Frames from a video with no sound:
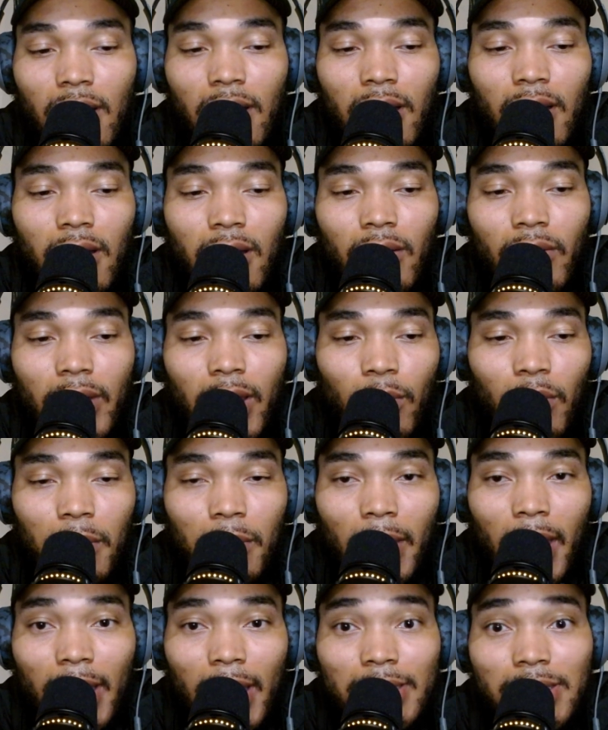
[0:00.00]
Now we
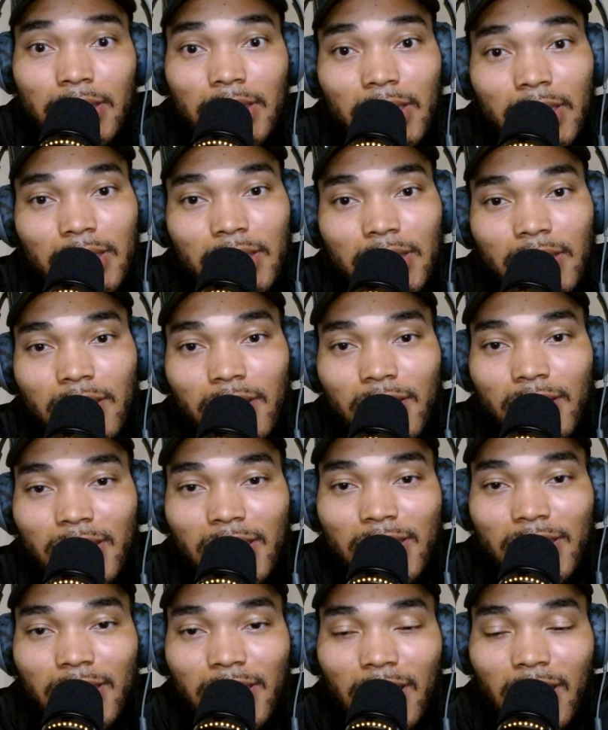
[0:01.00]
back to this
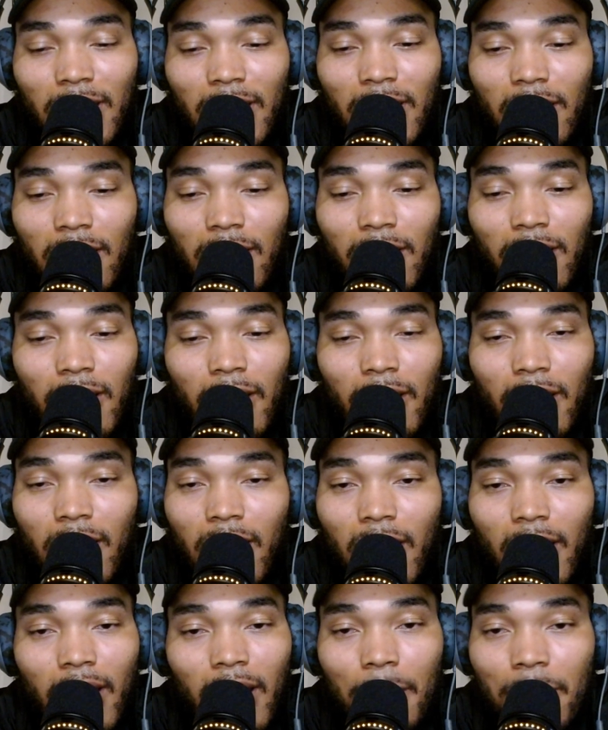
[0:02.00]
again.
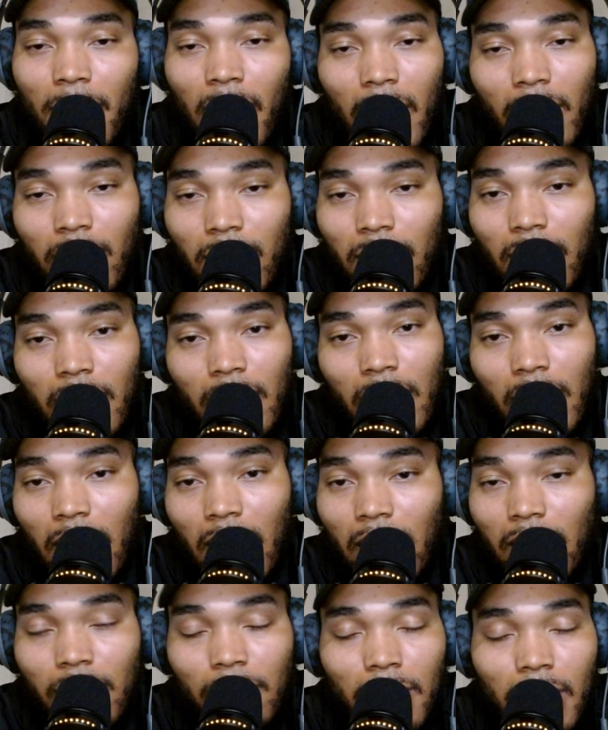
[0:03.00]
I'm not lending any
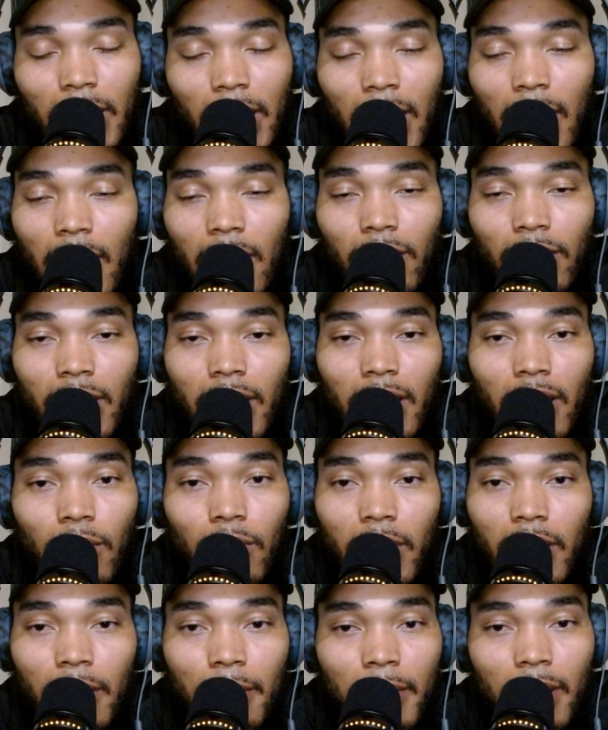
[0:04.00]
money. I don't care what
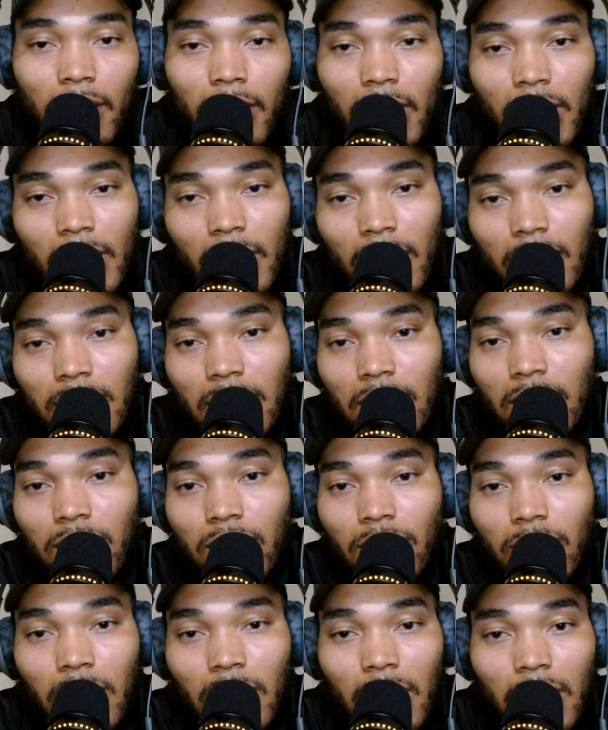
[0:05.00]
amount it is. It's
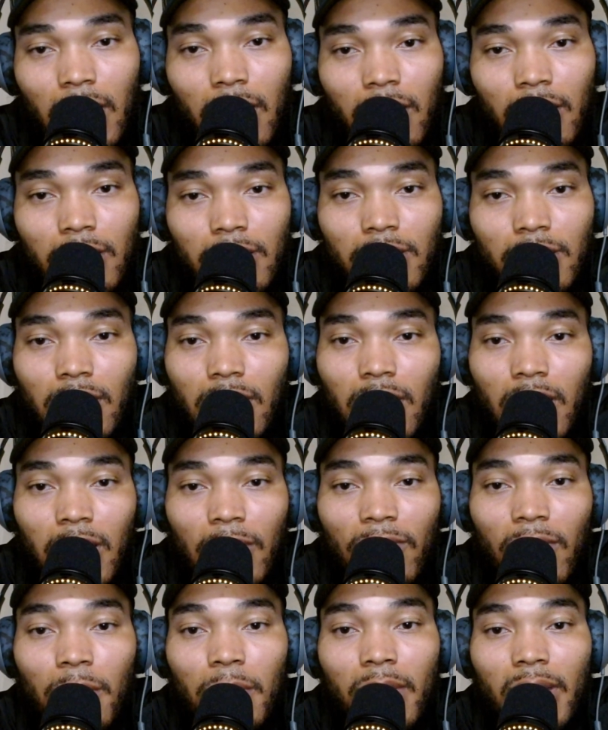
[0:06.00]
$20. If I'm
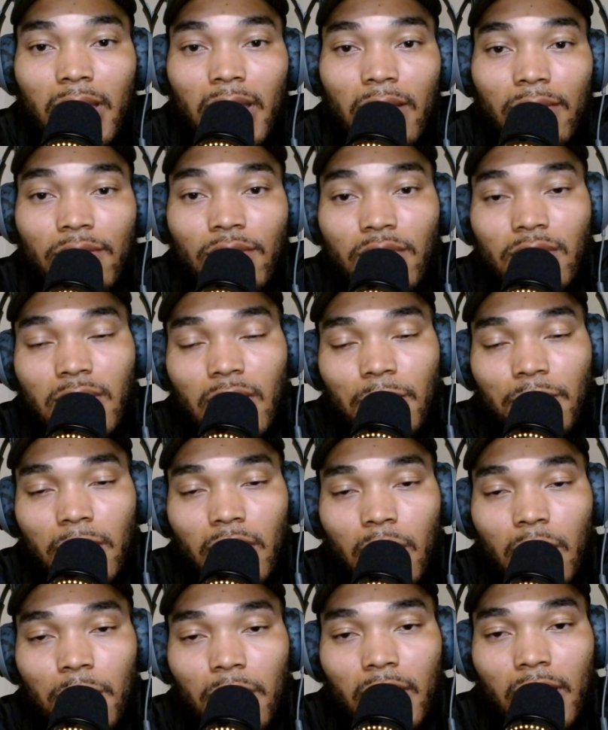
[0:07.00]
gonna give you something, I'm
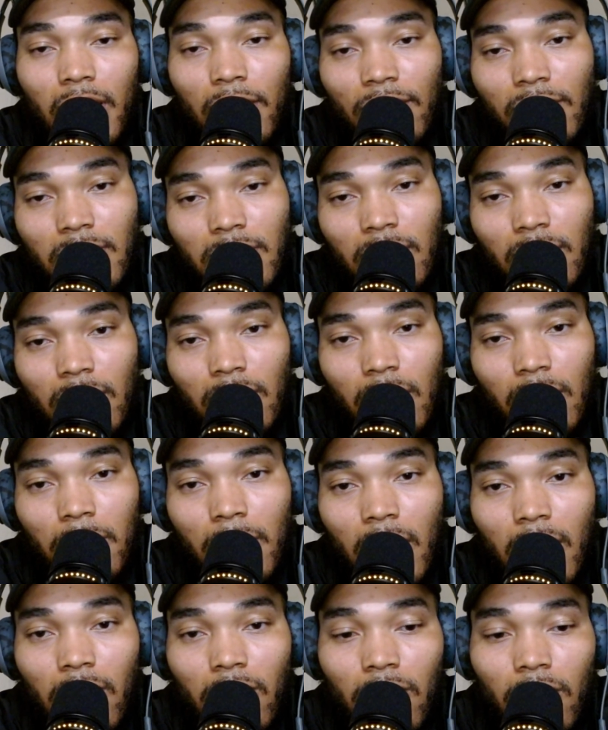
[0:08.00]
gonna give it to you. I'm not
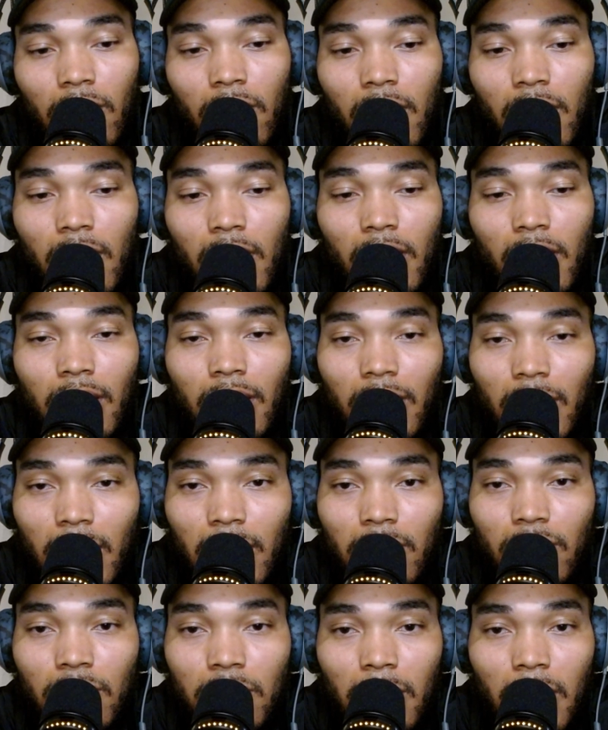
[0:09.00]
gonna lend you
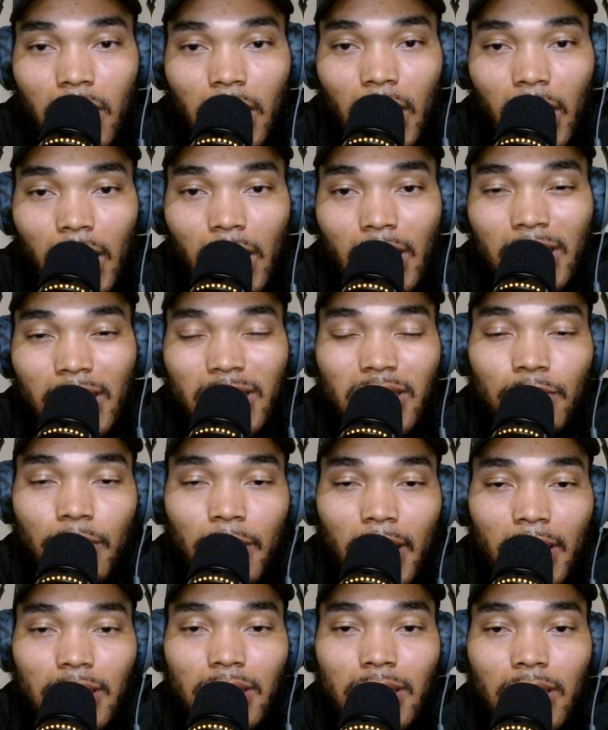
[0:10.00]
money and expect
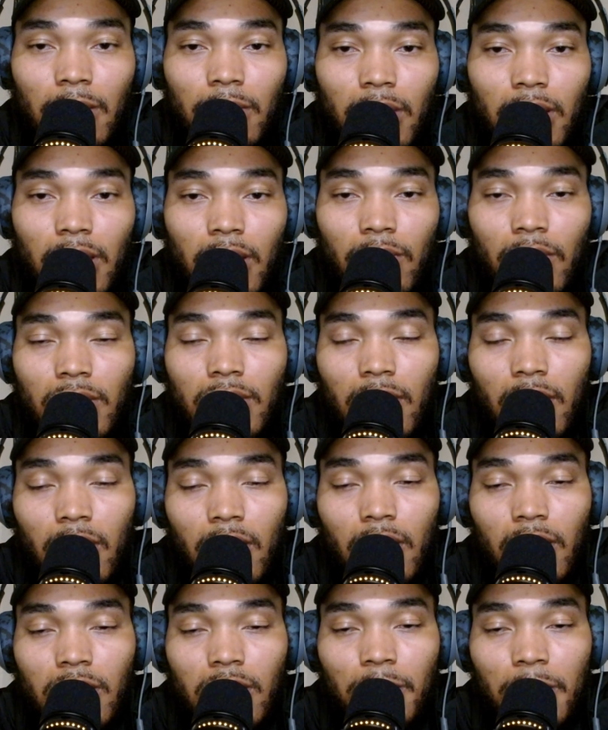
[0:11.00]
something in return.
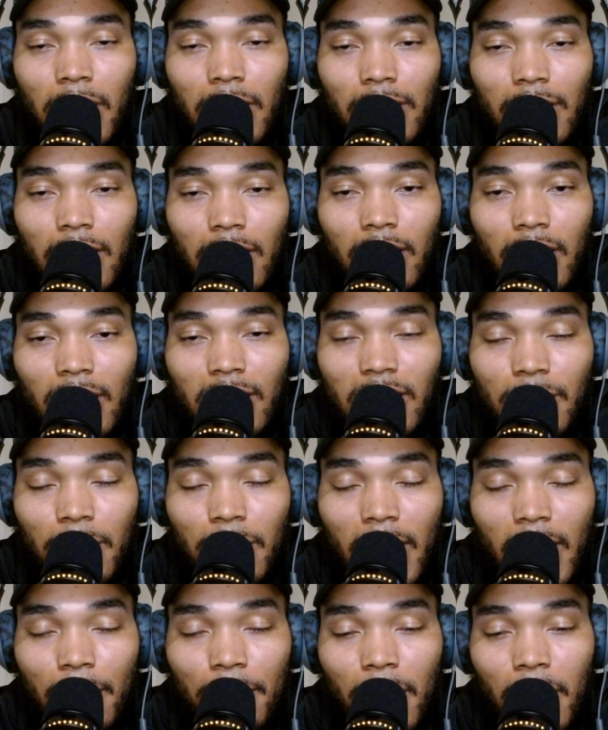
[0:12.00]
Expect
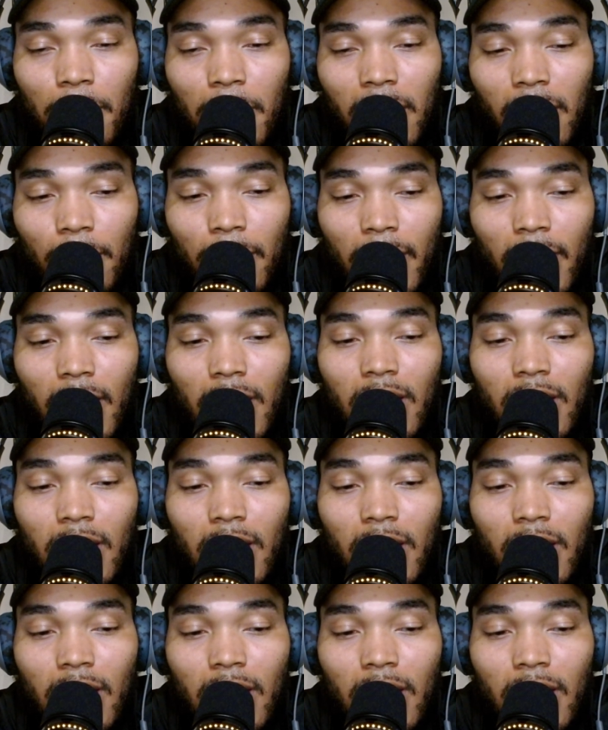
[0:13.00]
my money back.